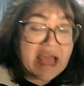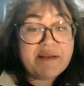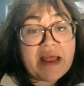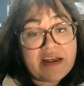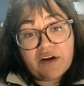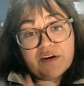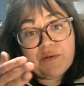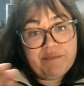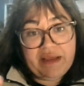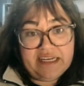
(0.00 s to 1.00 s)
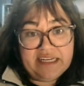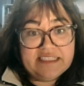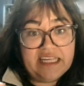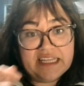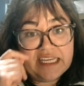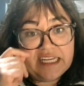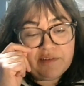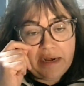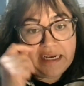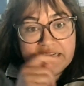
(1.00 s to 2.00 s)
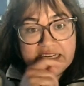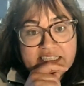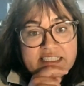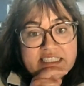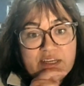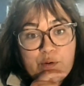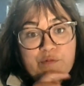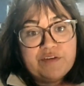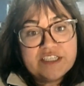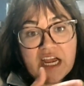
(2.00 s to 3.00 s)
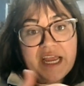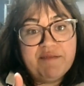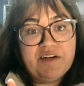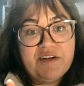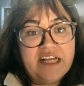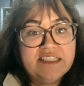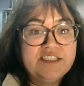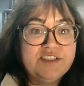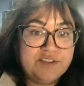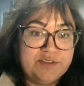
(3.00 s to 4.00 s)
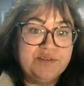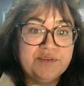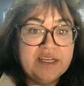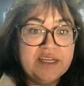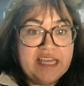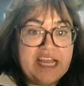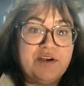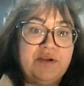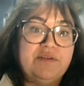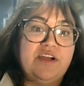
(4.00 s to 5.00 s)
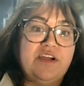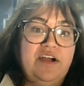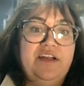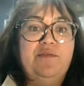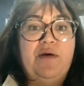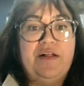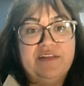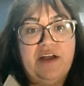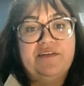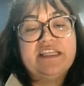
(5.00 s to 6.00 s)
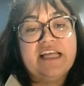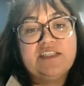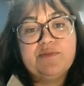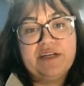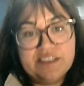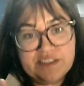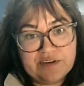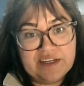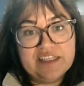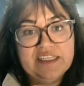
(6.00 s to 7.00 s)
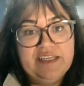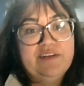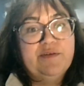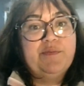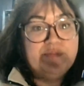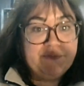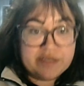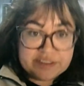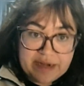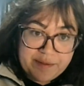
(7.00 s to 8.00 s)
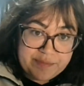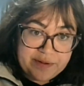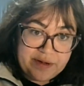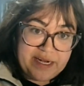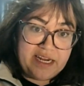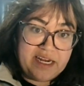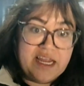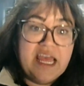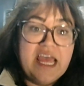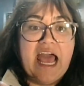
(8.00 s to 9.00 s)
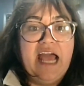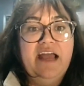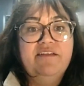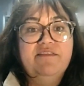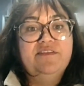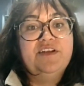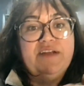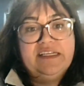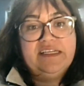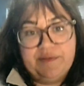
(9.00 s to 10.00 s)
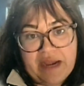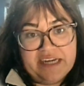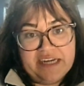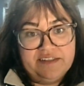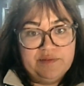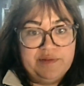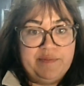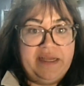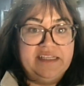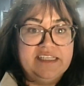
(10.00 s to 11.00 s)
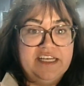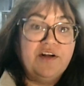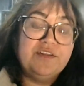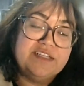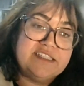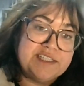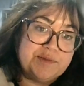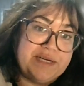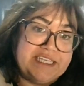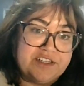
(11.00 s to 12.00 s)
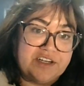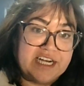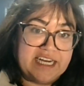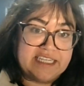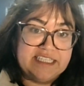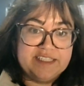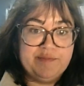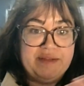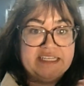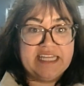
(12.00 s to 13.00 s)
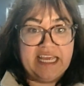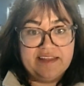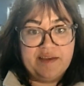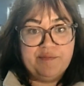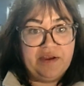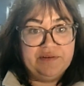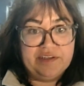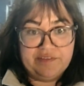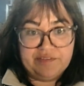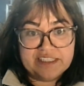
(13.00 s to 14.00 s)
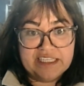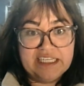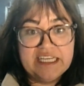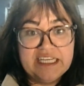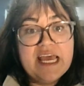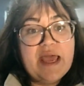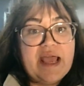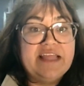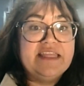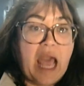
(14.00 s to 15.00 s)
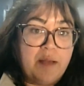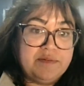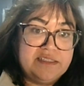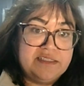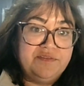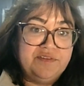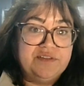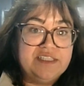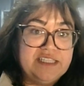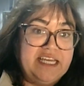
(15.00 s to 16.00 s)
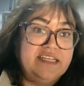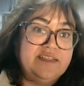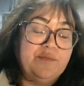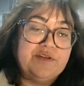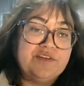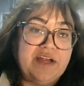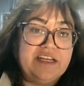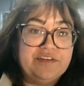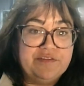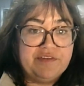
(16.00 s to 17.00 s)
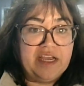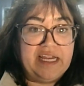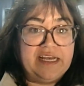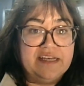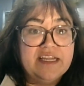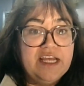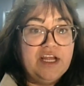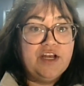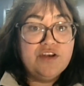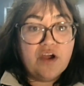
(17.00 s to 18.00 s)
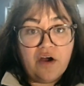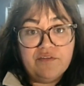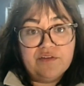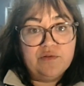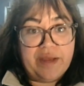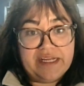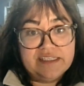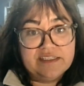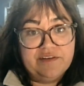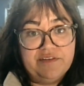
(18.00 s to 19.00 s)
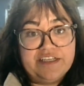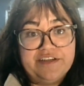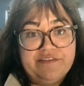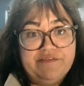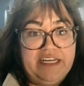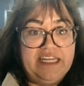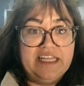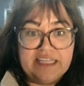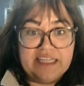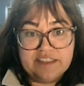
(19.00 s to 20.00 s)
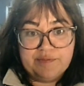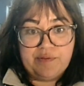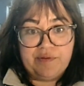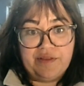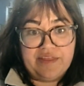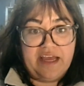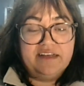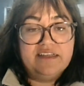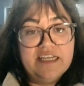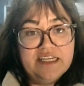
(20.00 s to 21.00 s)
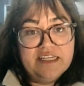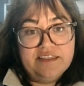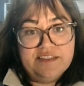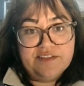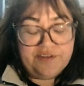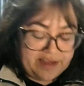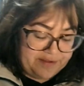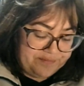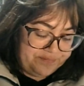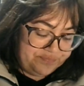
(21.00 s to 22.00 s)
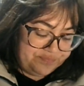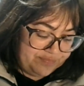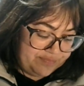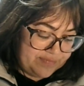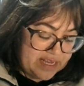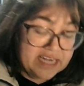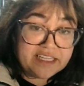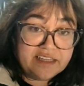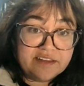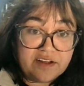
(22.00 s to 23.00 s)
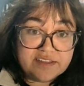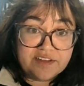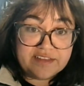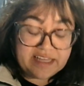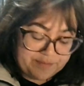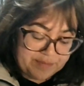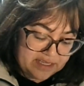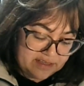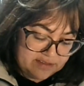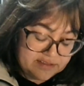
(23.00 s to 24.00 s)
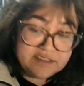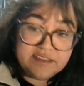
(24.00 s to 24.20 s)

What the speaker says: and ongoing maintenance, I think, right? Because over time, grasses do encroach on wildflowers, and that's where historically, prescribed burning and the grazing patterns with bison and all these things were interconnected to maintain that biodiversity. In the absence of those things, and we're trying to find novel ways of intervening that support that. So yeah. Any thoughts on that, Megan?